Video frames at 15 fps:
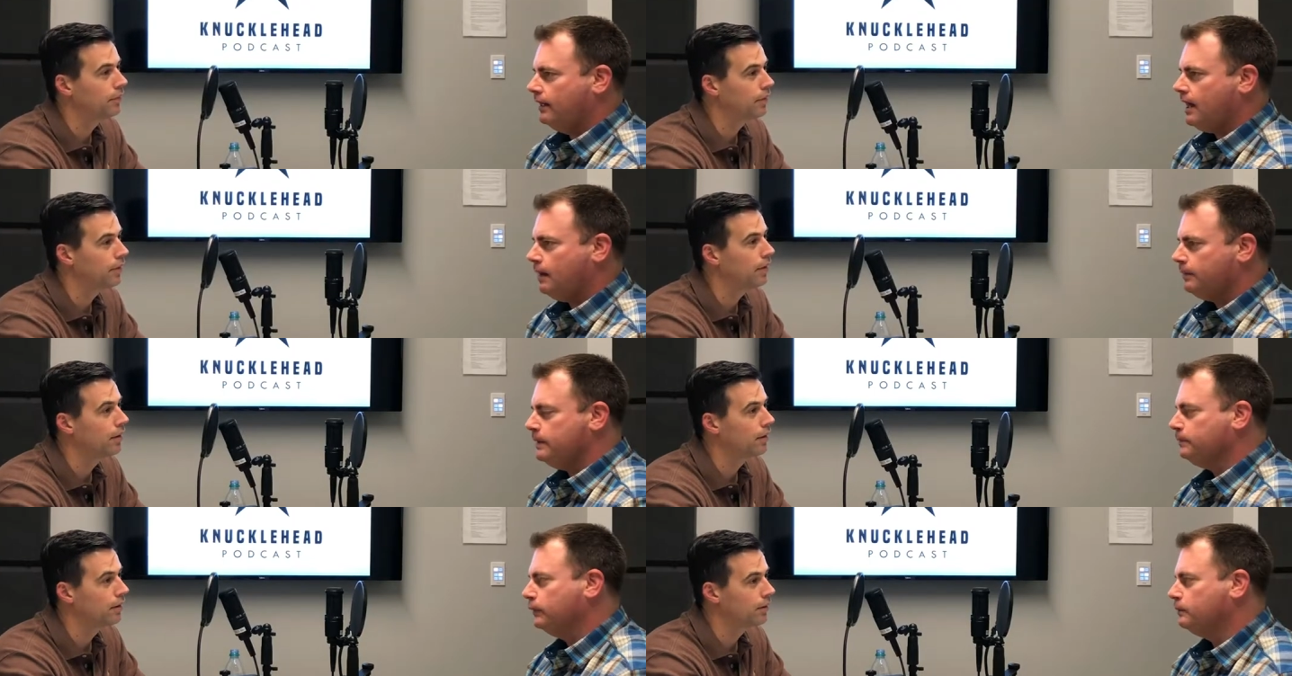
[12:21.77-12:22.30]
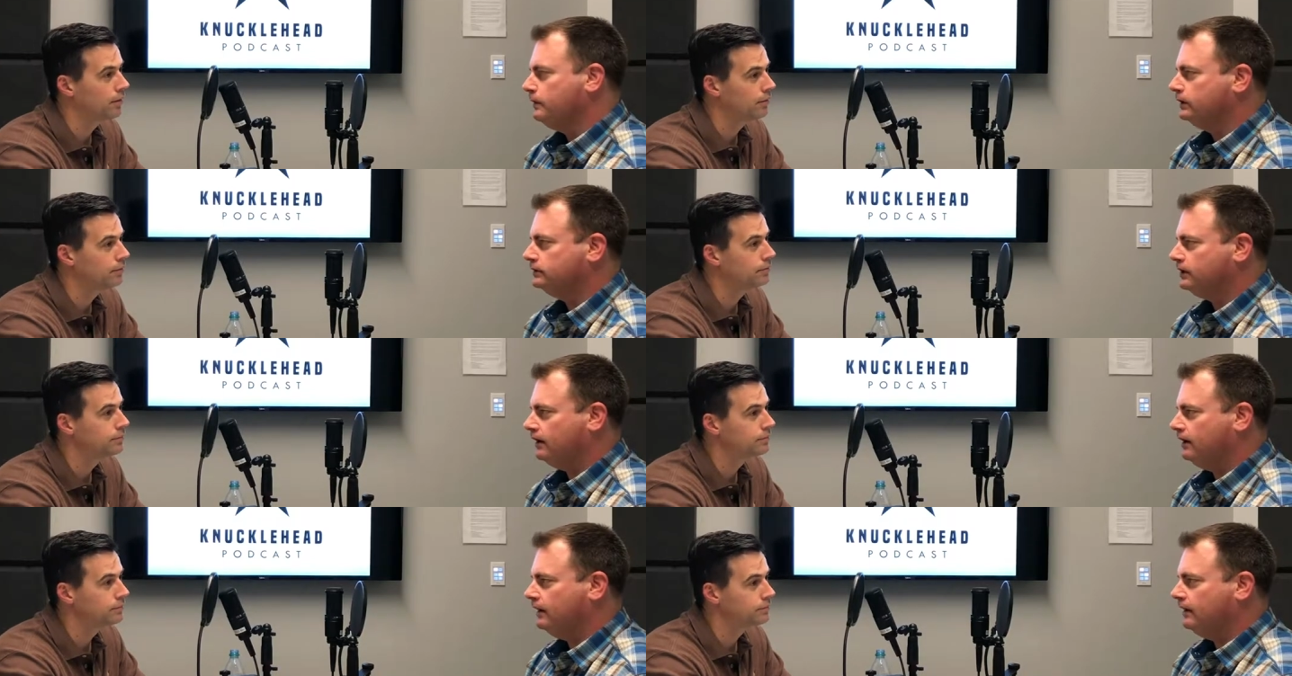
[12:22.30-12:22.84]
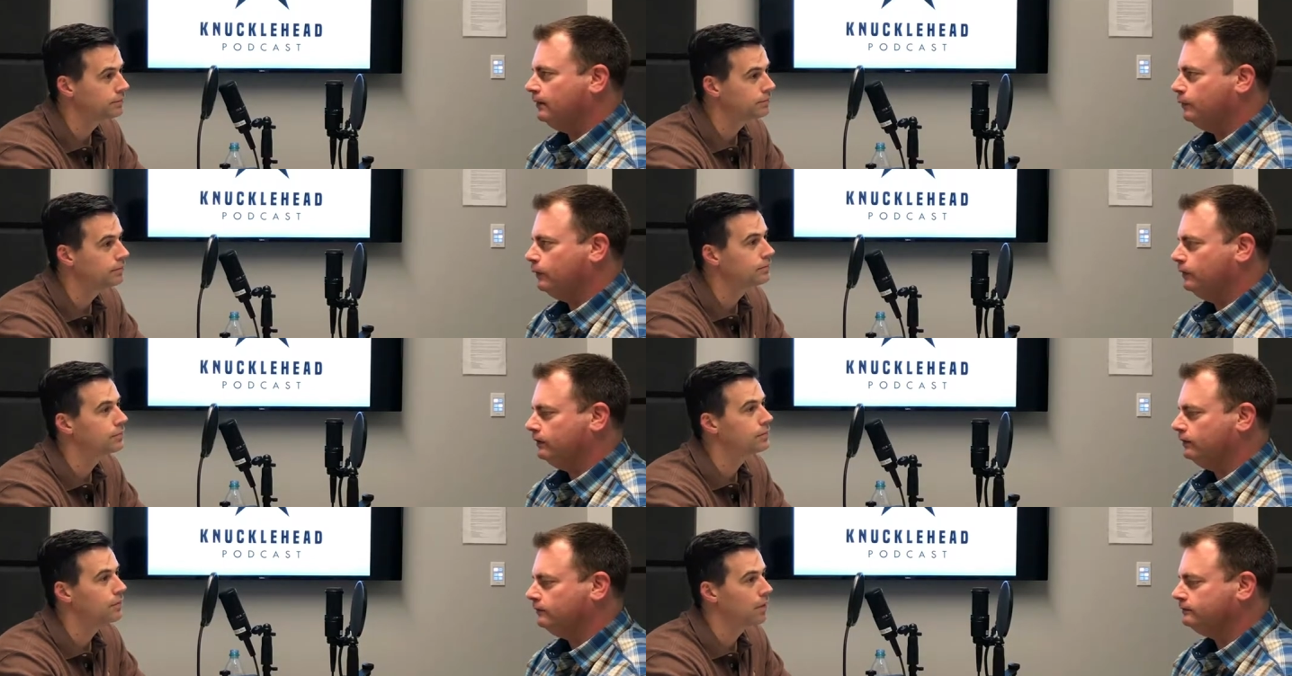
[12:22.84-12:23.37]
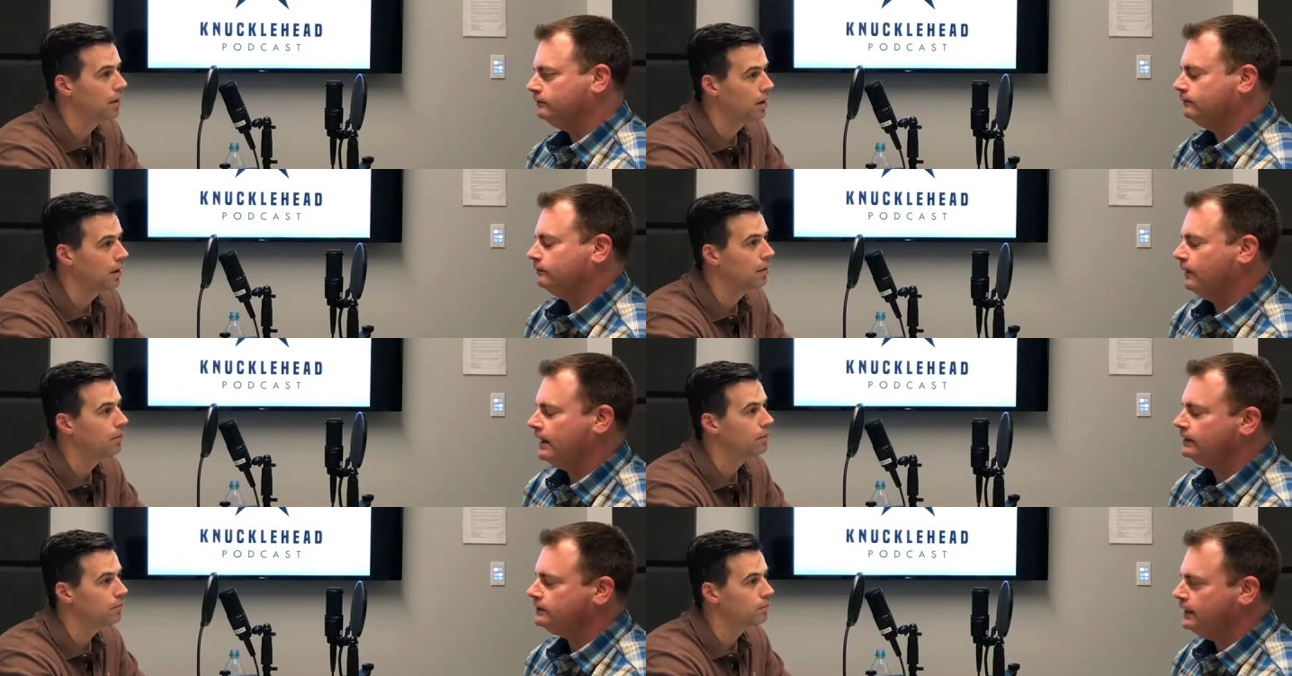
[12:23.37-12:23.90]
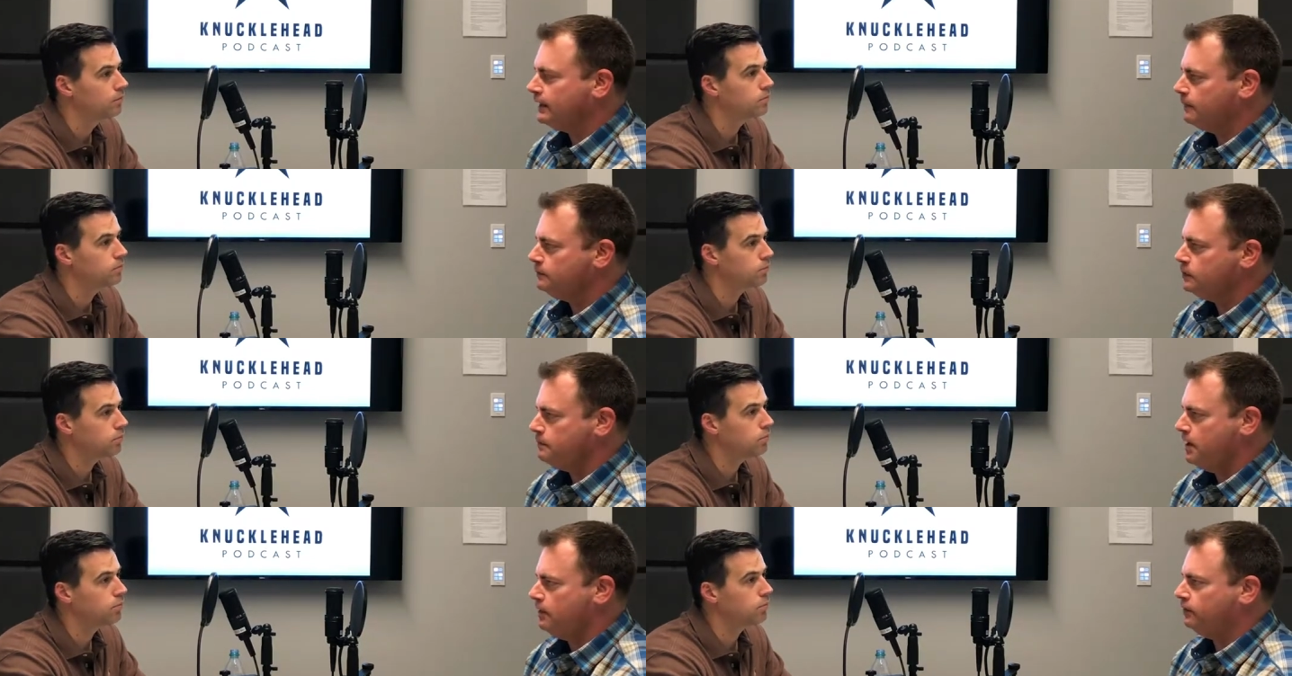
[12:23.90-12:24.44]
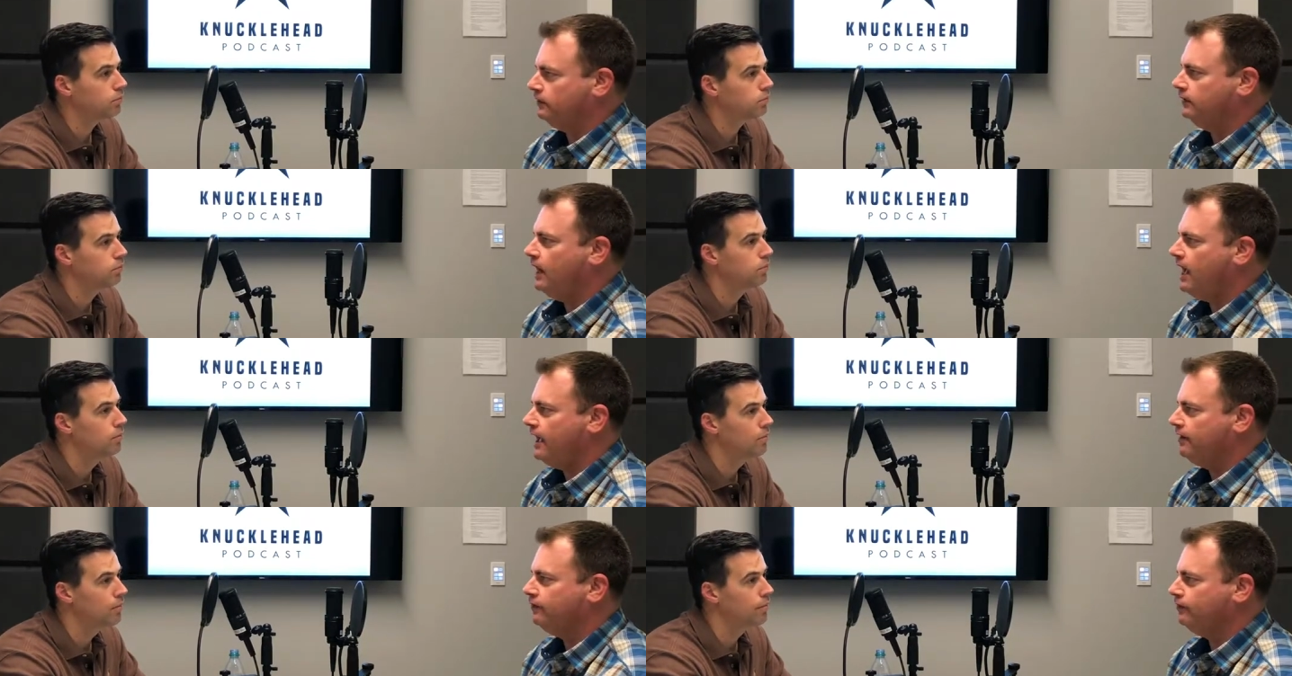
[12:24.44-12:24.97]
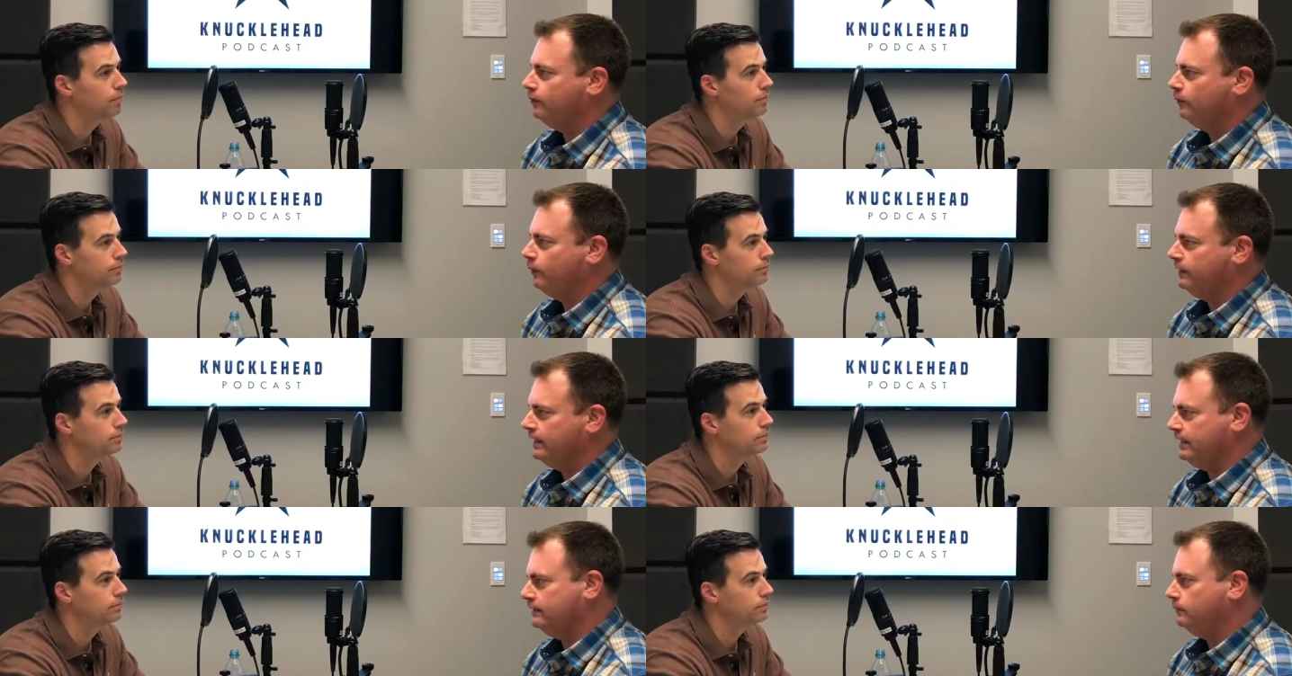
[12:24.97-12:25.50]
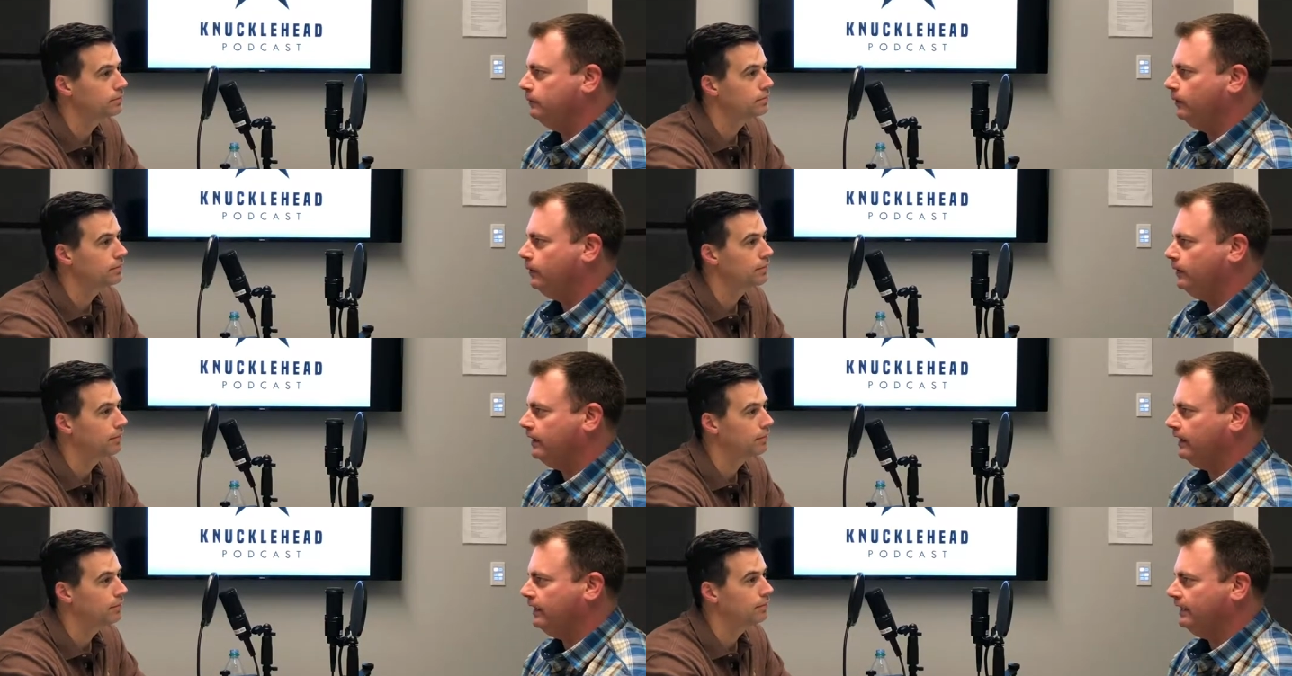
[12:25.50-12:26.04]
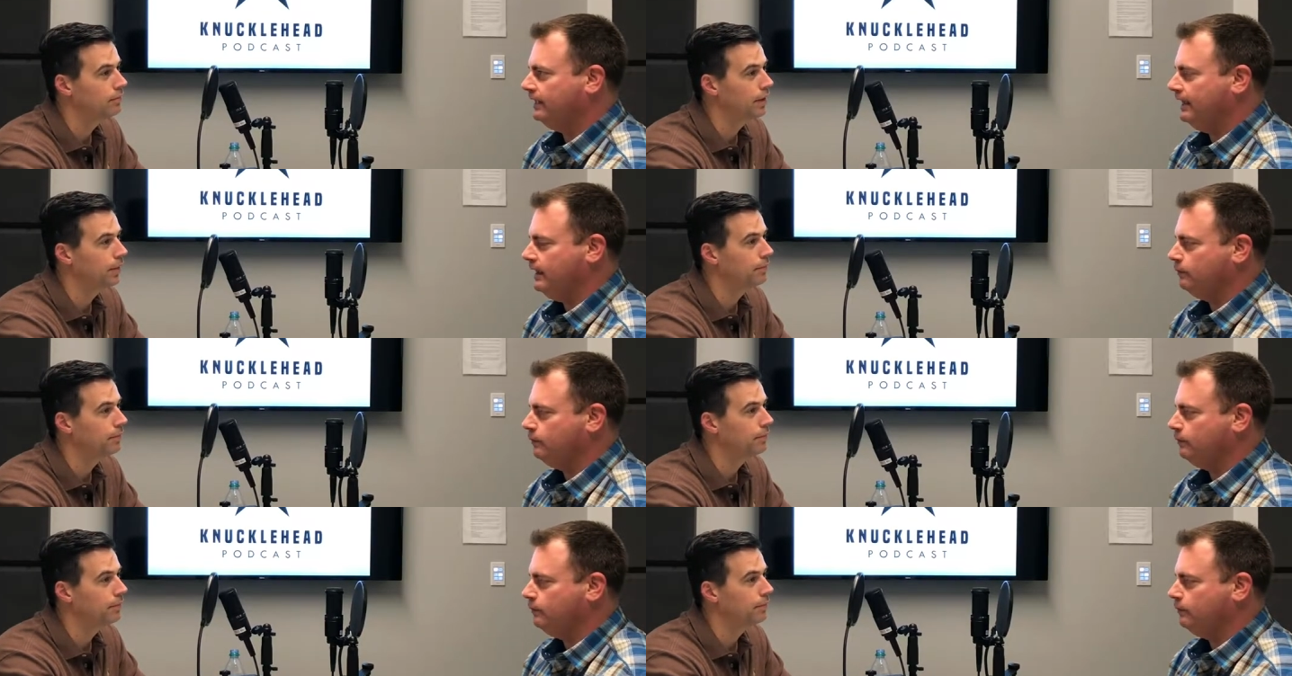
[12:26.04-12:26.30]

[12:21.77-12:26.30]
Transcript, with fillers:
Speaker 1: how people in the military will write a check up to the amount of their life when they deploy yeah.